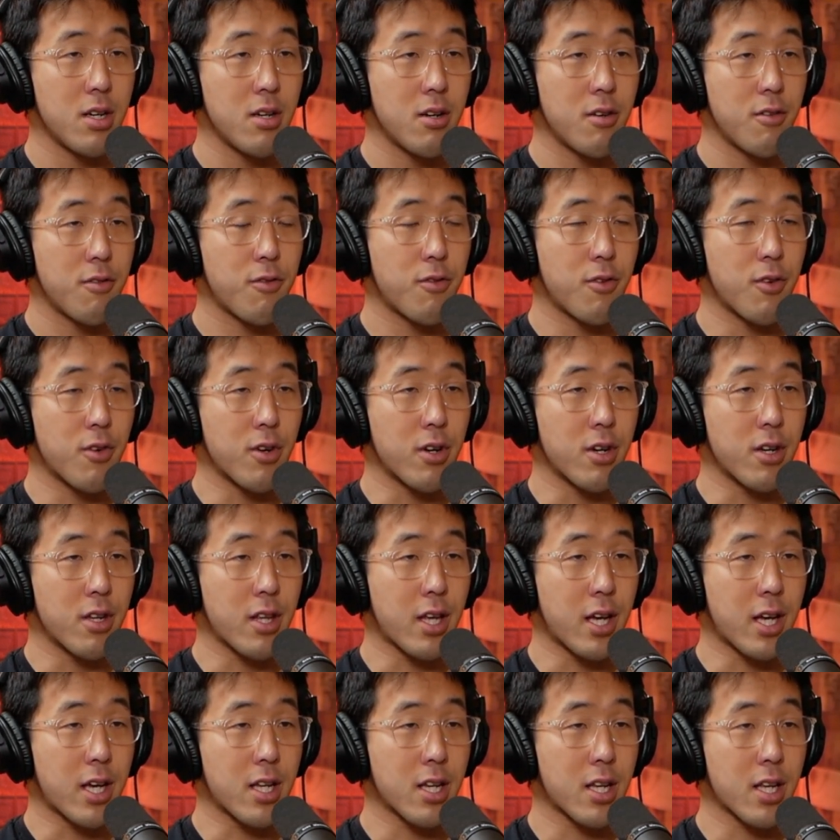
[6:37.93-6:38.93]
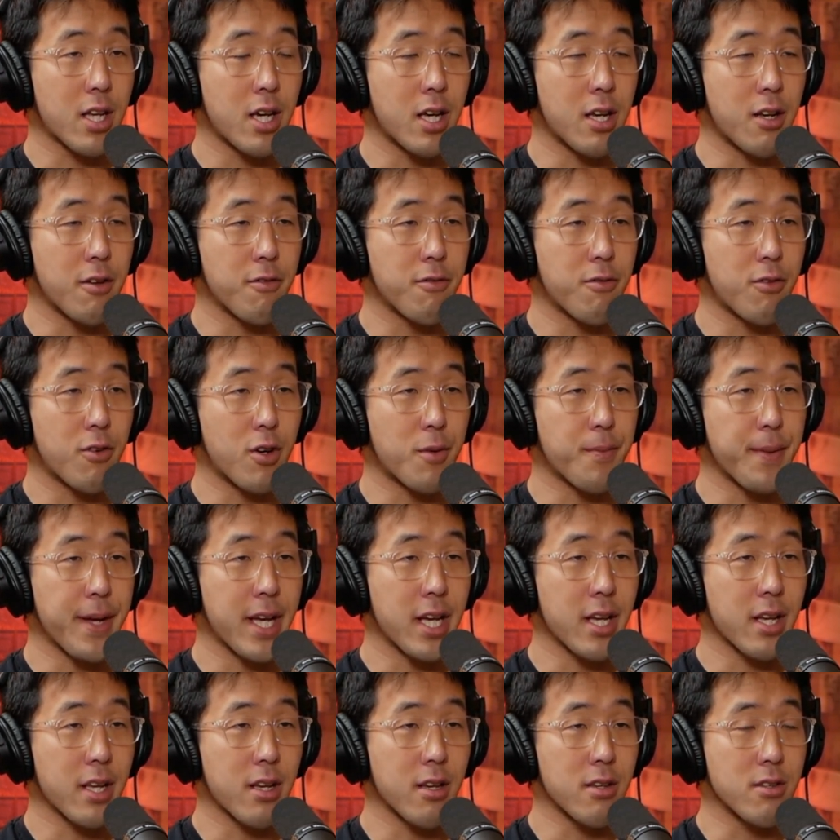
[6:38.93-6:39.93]
for that kind of
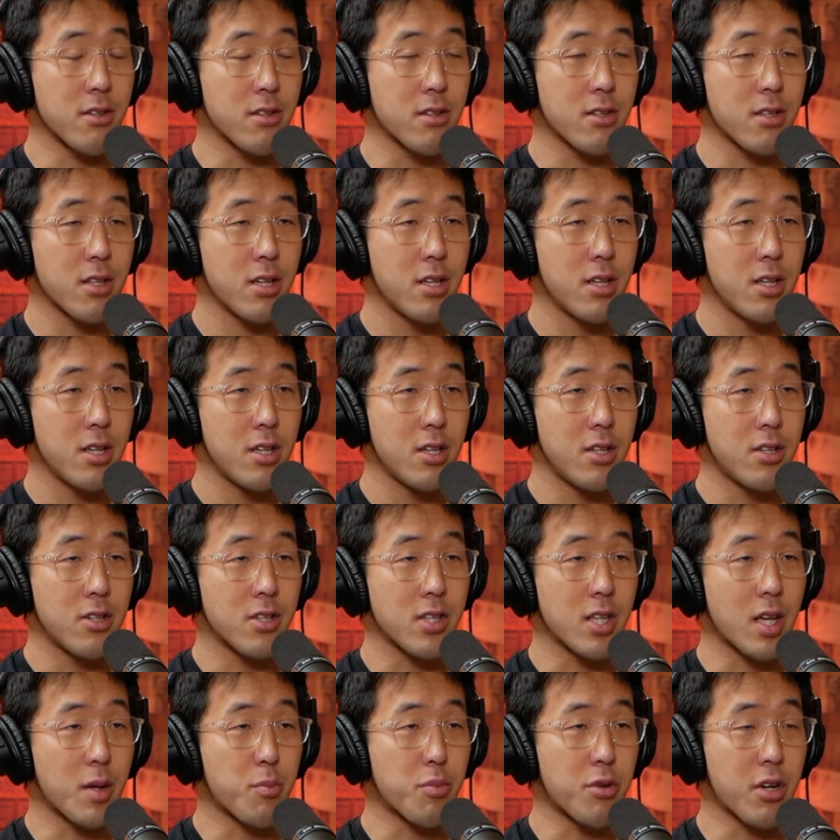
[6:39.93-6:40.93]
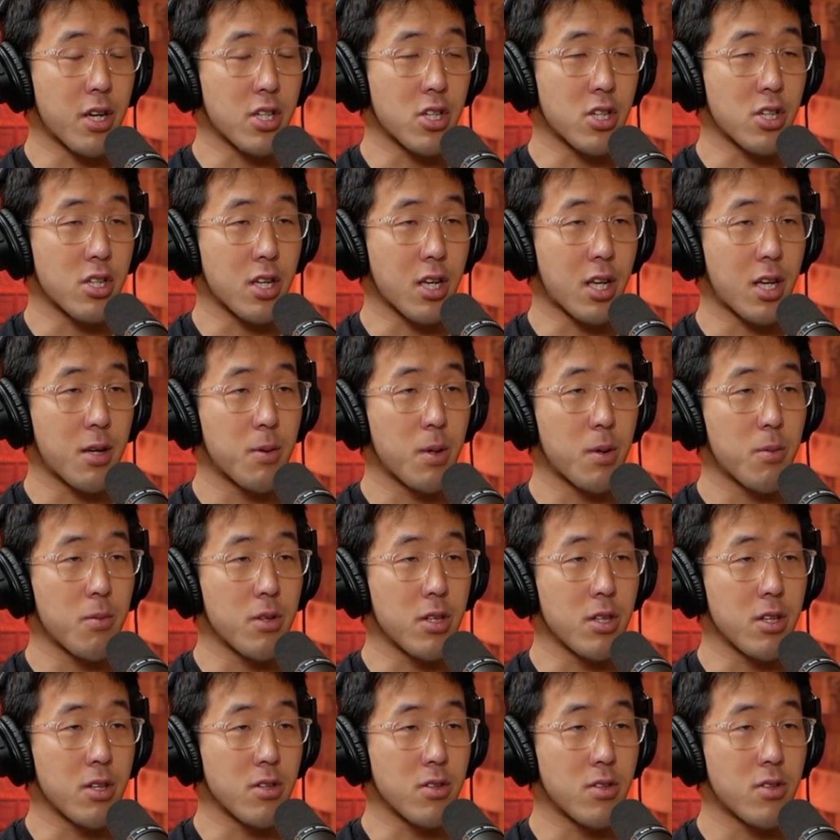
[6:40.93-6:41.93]
format because yeah. there's that pressure to come up
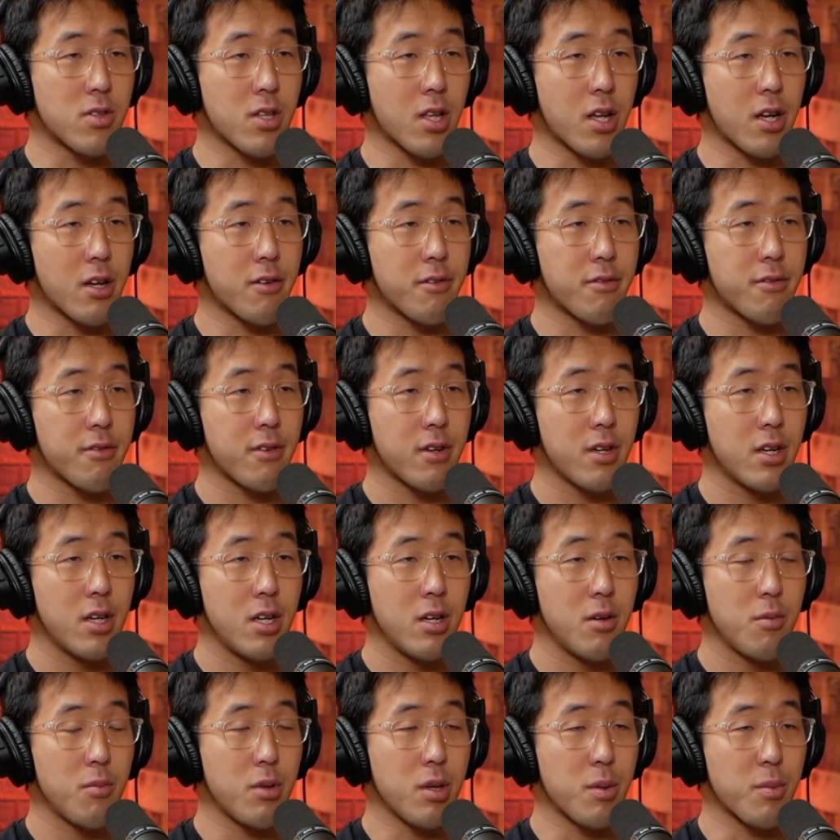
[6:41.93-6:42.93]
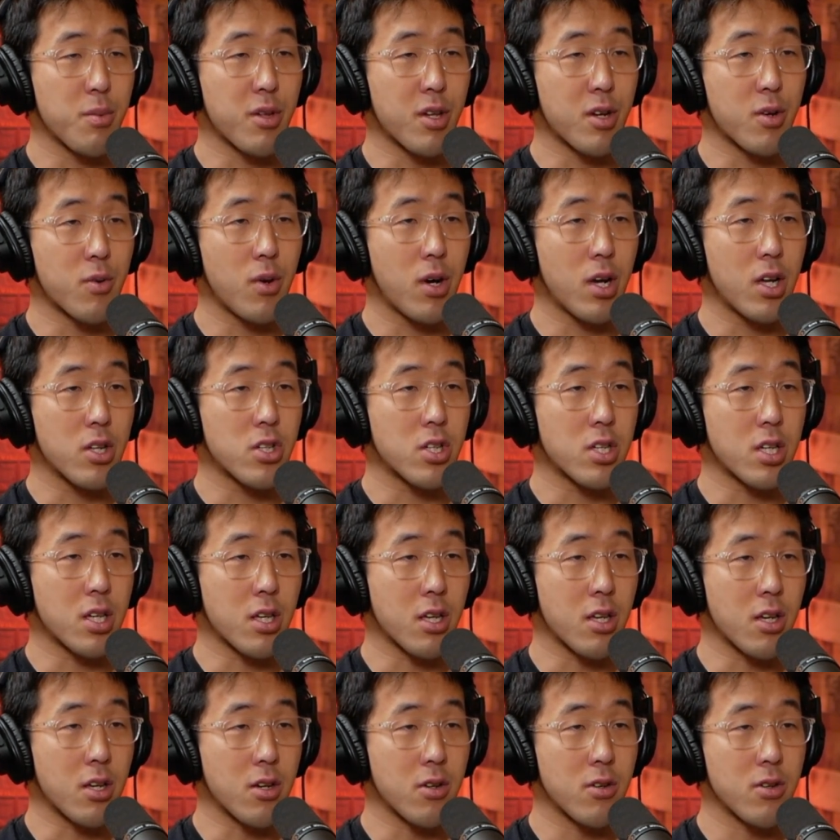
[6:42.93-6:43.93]
with new stuff people are
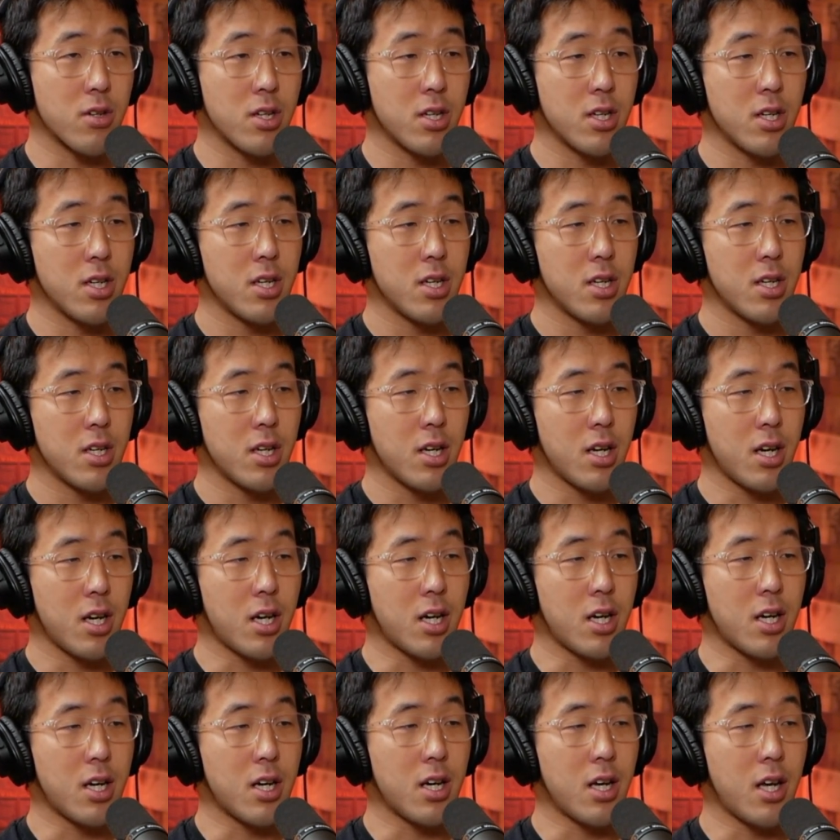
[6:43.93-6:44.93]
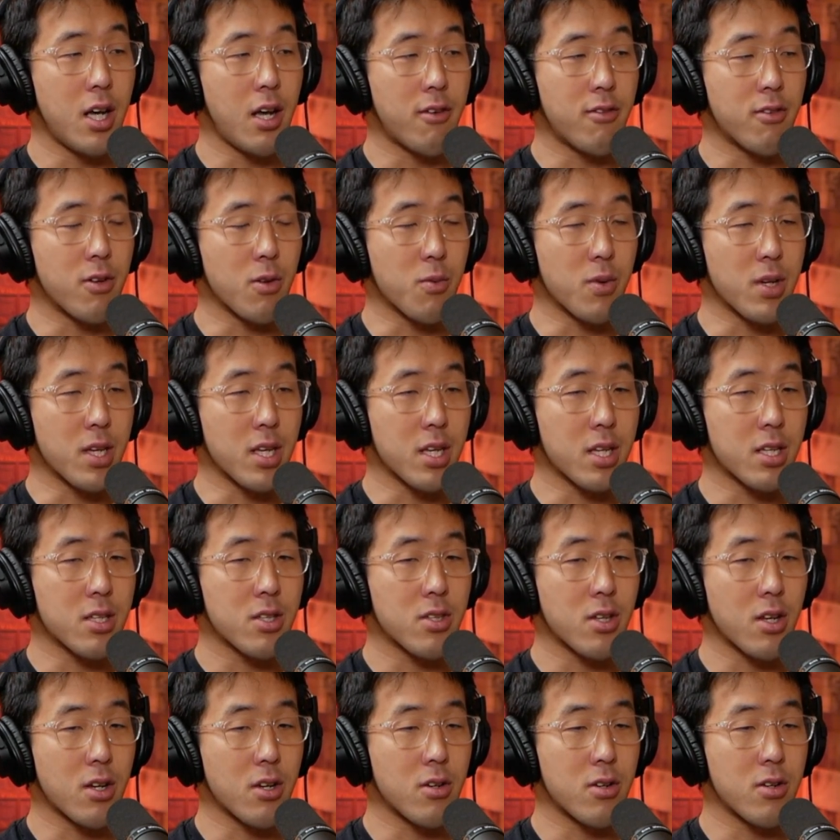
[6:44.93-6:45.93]
watching you uh, every week.
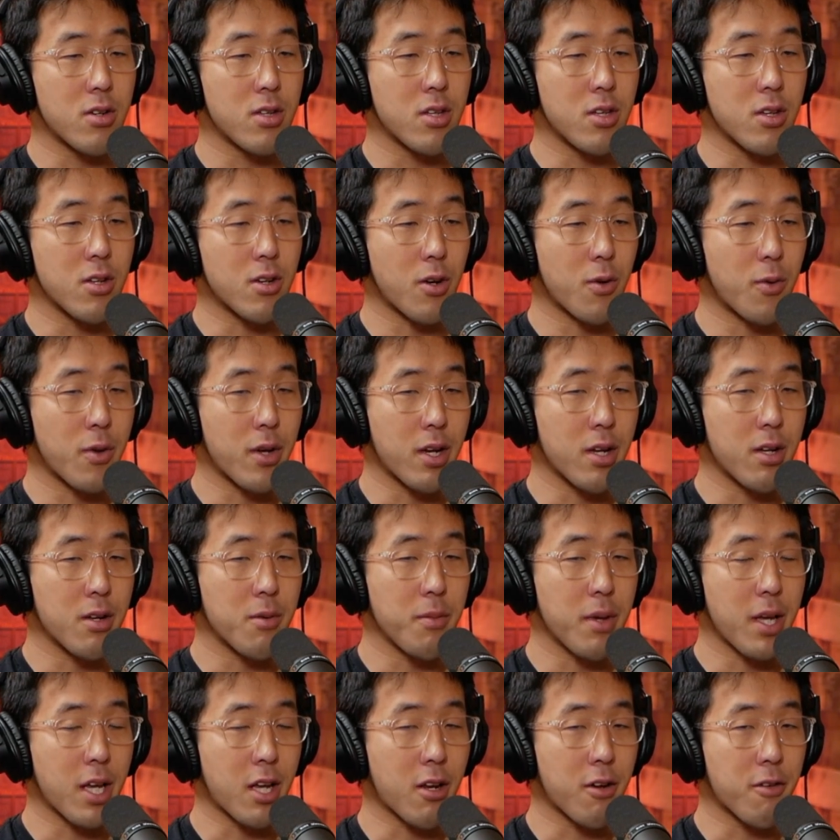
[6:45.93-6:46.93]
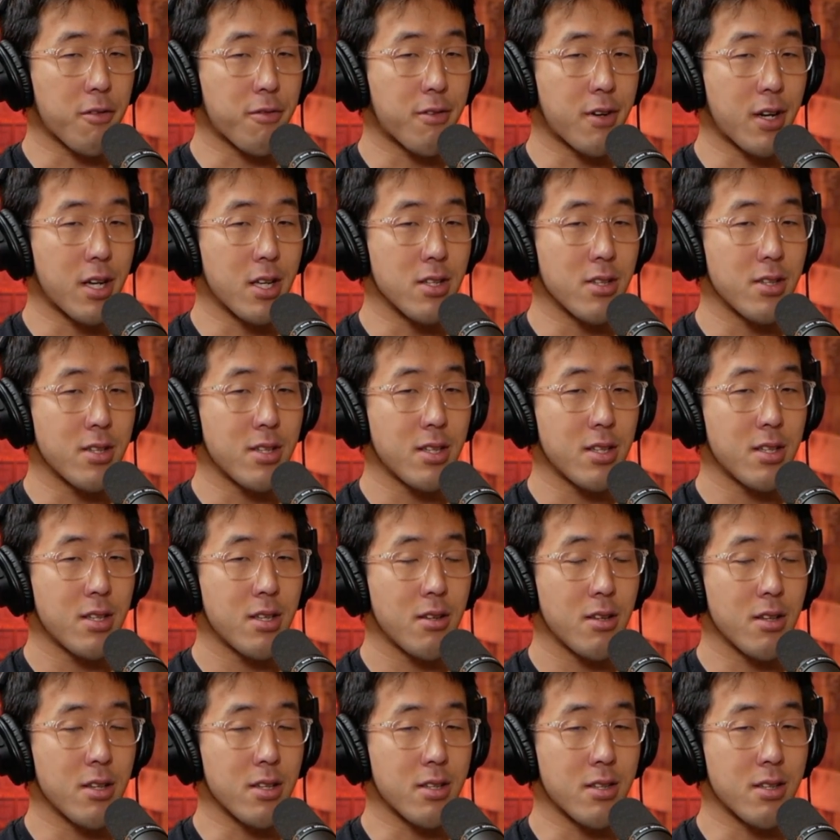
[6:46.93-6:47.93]
So you don't want to make your friends
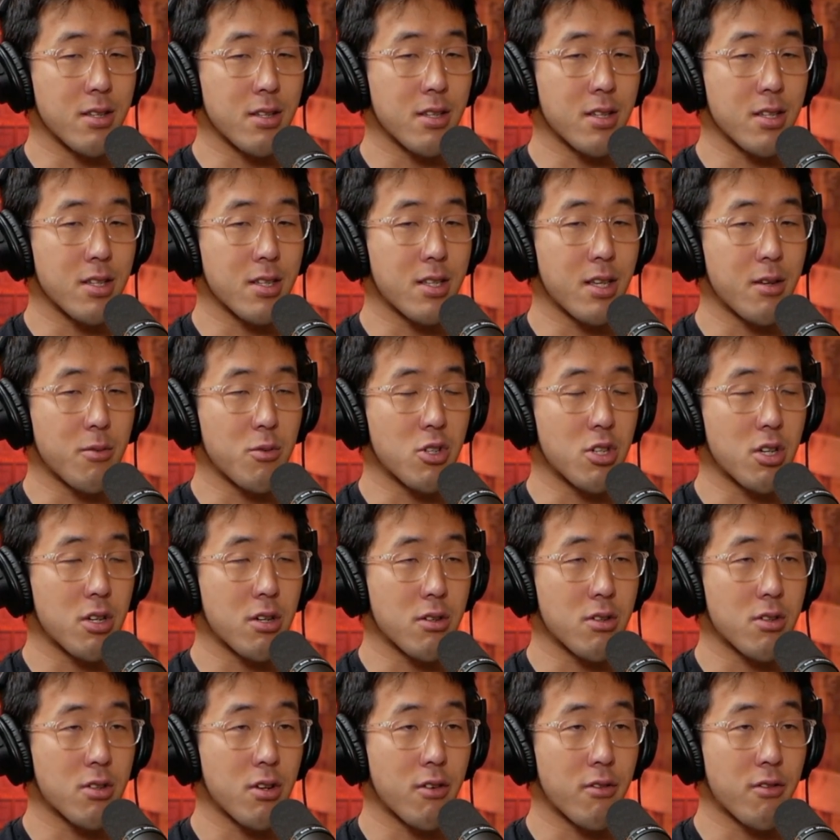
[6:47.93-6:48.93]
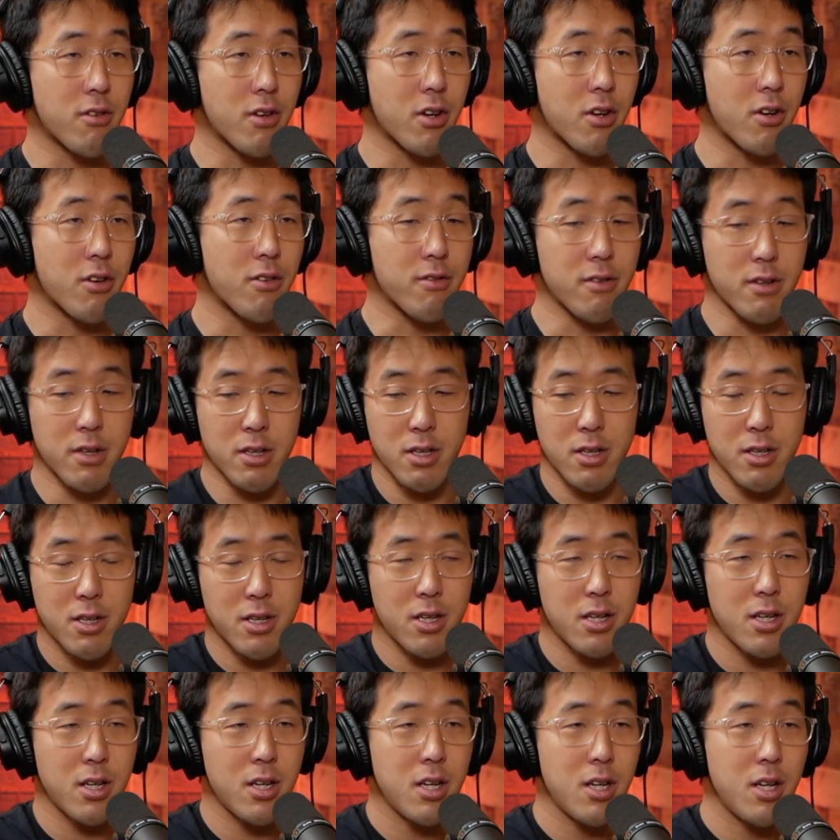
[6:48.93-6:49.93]
listen to the same jokes over and over.
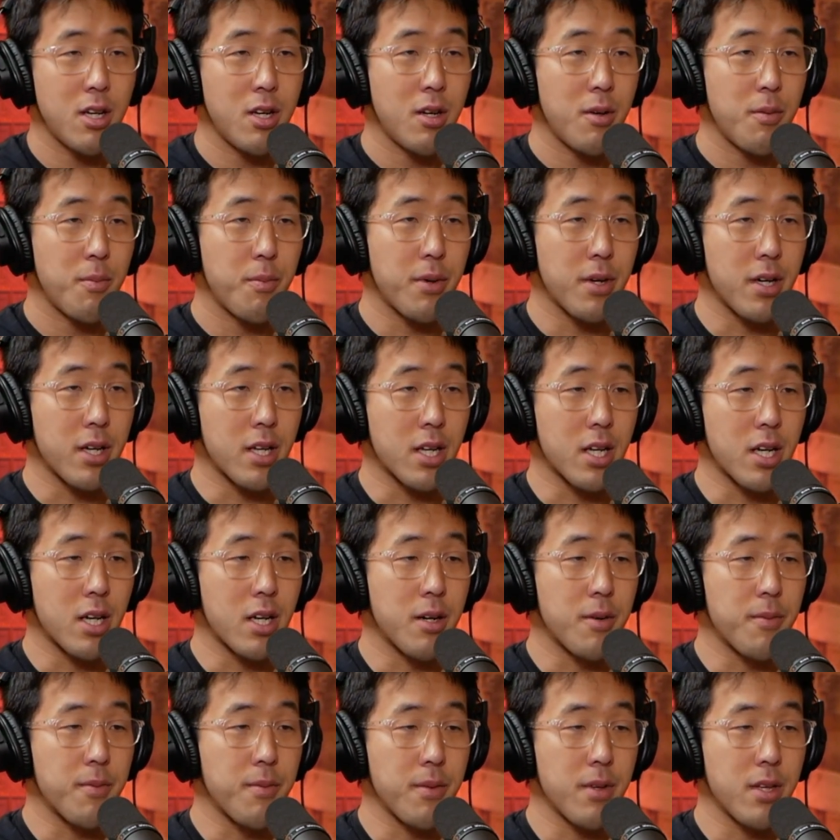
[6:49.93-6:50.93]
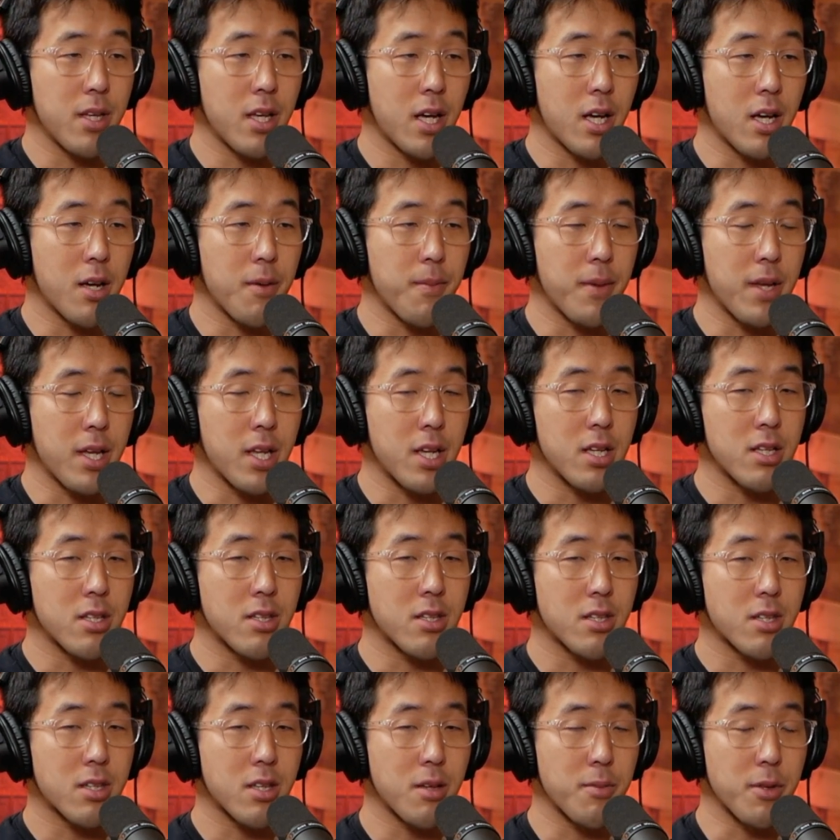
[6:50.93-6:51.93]
Right. But um, yeah, I mean,
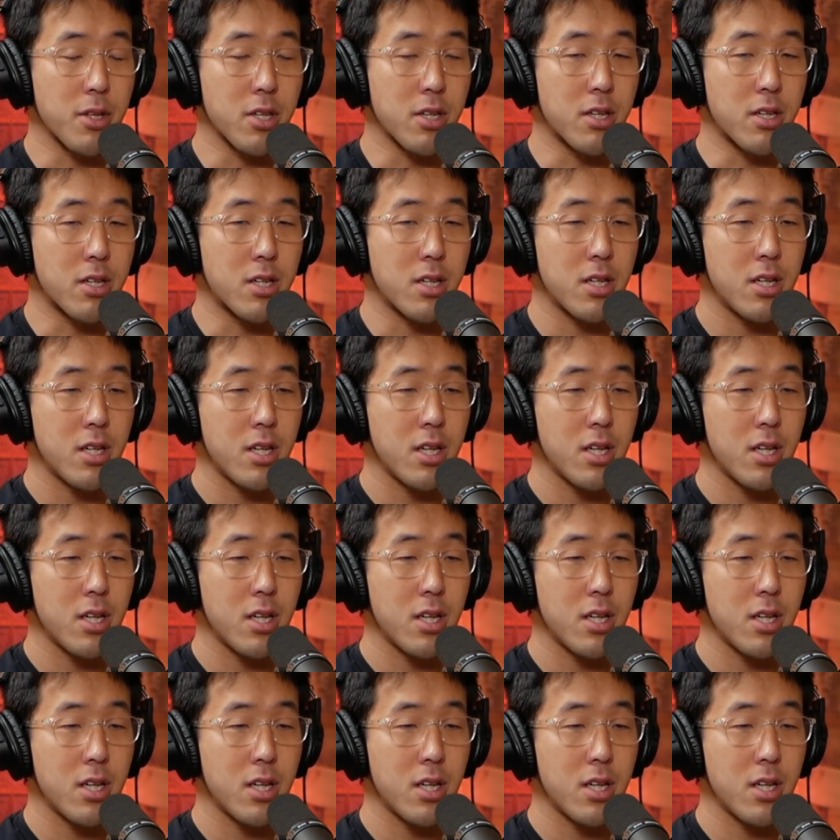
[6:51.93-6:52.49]
it's similar.